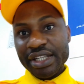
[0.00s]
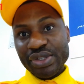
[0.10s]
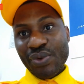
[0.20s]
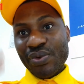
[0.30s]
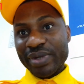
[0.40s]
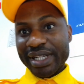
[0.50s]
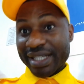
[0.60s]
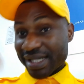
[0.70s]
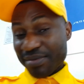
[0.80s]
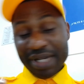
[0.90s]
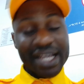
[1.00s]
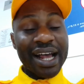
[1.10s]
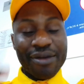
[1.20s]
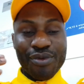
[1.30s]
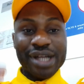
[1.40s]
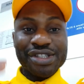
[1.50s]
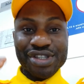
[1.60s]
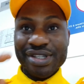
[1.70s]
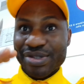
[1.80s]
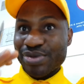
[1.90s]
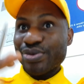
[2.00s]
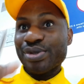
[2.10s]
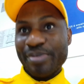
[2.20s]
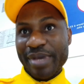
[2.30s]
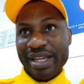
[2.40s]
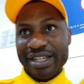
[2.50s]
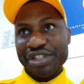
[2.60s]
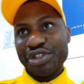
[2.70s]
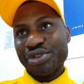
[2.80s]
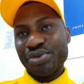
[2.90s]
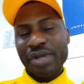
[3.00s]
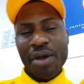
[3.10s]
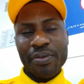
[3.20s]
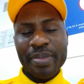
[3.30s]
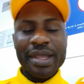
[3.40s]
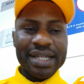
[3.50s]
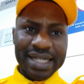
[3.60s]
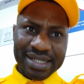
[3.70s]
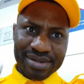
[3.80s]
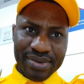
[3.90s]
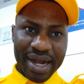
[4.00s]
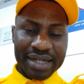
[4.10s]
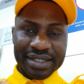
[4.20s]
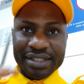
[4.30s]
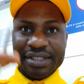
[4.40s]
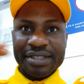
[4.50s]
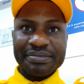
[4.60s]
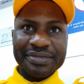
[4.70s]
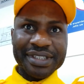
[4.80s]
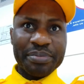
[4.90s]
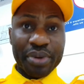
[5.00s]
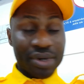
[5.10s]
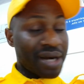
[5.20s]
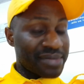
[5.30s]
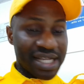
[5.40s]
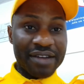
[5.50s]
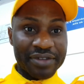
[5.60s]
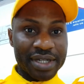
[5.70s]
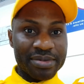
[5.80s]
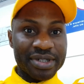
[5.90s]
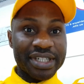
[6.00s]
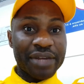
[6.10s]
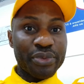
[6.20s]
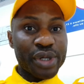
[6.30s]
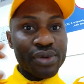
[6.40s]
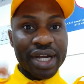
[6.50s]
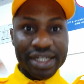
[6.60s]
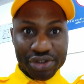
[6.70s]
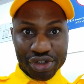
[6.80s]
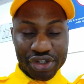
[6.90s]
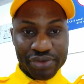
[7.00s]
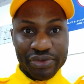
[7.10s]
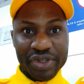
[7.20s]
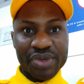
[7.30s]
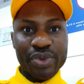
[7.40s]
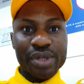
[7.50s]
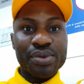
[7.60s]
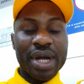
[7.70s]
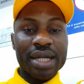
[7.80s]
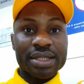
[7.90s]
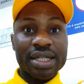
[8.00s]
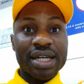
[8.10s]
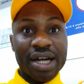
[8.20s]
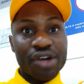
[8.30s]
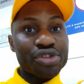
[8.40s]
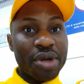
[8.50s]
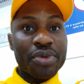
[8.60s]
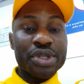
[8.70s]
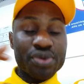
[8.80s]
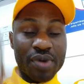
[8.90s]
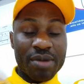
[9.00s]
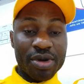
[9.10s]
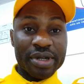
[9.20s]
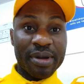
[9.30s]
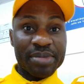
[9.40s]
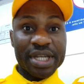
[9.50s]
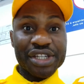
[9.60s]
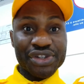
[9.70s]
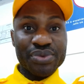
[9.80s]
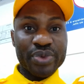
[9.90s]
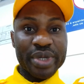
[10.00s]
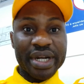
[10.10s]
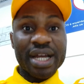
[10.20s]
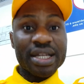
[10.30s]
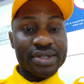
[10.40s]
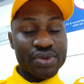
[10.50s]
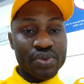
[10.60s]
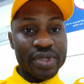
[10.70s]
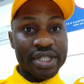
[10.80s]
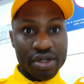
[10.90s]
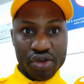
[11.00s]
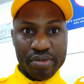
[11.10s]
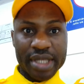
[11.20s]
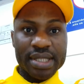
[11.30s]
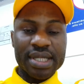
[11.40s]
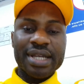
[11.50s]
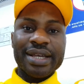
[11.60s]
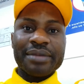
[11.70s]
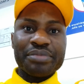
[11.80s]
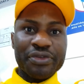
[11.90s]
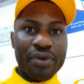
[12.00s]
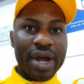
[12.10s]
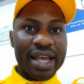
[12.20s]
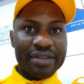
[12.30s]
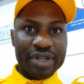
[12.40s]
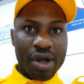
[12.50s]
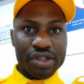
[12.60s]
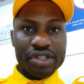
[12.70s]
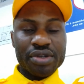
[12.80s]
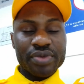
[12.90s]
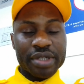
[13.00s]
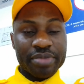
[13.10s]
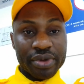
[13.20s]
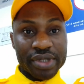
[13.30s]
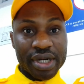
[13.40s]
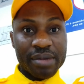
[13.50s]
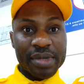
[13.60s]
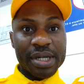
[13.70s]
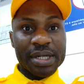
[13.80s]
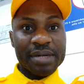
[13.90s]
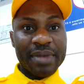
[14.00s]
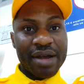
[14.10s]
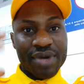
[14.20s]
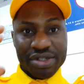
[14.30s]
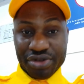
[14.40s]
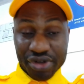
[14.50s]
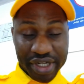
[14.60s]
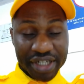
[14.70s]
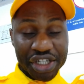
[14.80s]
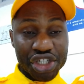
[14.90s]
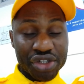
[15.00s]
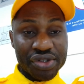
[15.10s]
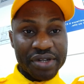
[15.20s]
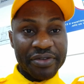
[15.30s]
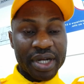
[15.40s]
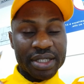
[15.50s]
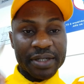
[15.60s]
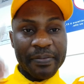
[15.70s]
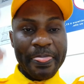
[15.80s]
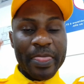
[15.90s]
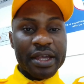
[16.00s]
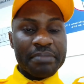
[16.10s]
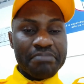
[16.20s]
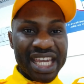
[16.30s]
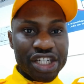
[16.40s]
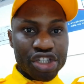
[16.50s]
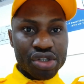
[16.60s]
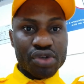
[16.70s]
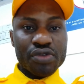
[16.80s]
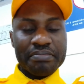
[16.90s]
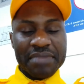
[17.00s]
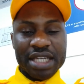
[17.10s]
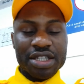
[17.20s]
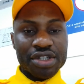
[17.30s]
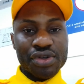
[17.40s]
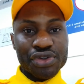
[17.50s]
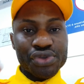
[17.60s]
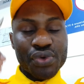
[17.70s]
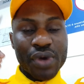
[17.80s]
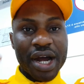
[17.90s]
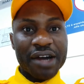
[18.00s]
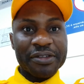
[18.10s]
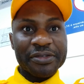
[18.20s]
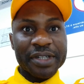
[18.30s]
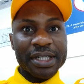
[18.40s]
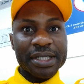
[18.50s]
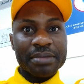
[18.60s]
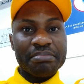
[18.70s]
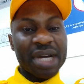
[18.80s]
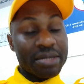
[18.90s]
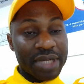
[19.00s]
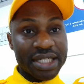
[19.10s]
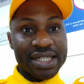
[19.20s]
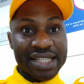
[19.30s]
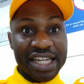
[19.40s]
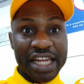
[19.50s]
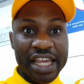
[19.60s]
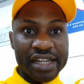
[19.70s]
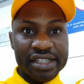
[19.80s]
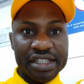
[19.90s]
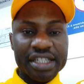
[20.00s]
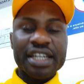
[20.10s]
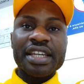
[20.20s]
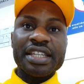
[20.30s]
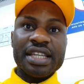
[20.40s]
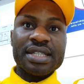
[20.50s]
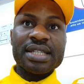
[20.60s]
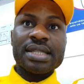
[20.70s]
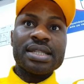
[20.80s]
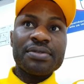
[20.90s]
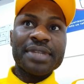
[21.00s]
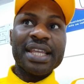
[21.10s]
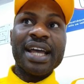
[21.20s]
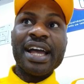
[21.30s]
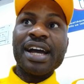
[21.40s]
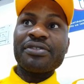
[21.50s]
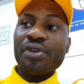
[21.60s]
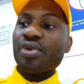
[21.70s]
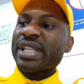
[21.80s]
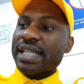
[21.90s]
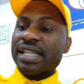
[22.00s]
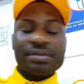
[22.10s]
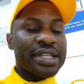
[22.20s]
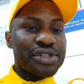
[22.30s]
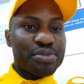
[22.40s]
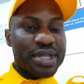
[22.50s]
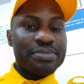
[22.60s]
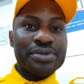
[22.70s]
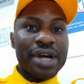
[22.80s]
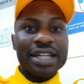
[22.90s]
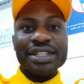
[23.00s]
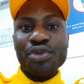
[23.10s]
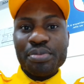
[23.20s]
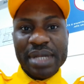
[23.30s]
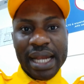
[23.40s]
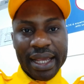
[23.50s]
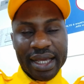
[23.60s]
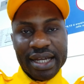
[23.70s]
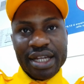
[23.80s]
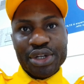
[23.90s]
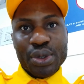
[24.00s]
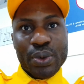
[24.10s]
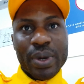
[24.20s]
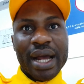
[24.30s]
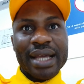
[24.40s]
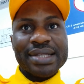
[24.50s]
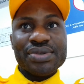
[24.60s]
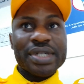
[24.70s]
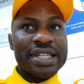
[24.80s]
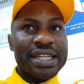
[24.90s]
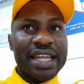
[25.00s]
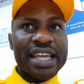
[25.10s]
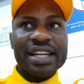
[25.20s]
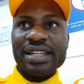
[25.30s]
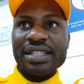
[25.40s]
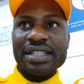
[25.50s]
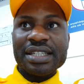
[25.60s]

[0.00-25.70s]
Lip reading: so there is something I want you to pay attention to. Now let's look at the programs available, then we look at the tuition fee, we look at how you are going to go about the application with regards to the documents. Before I even continue with the program, I want to draw your attention to the fact that make sure you have mathematics and English. Yes, this is something I have always explained to people, and they will be like, no, I studied in English,